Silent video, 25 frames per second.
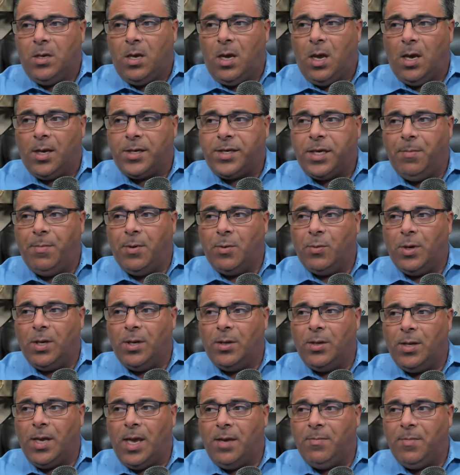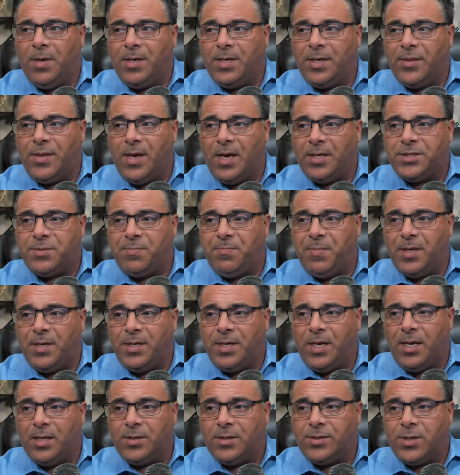Uh, keep it real. Amen to that. It's
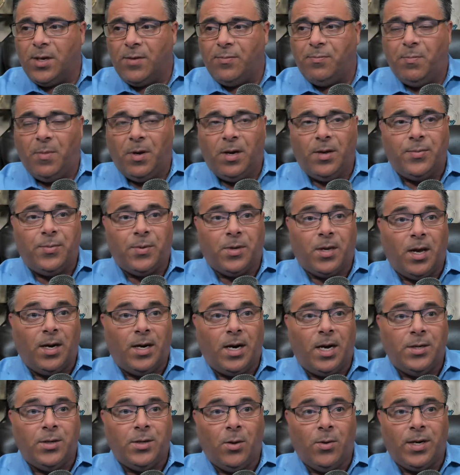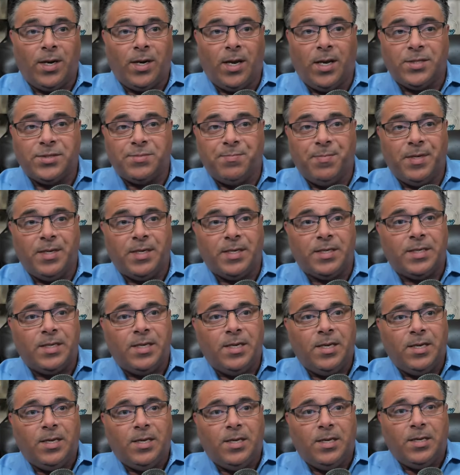been a tough month. God, I know it has been.
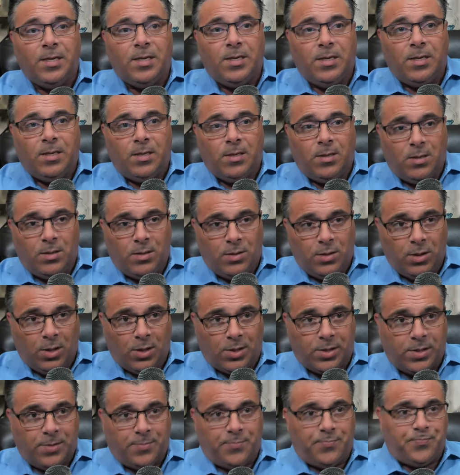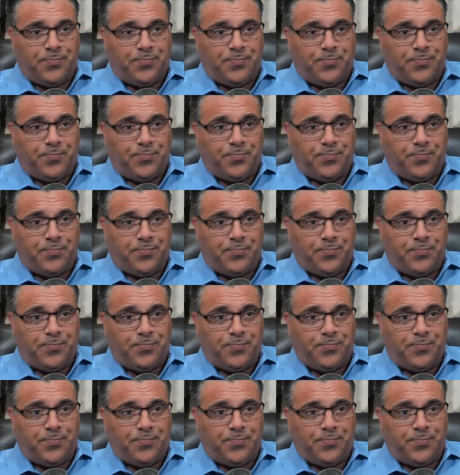Look,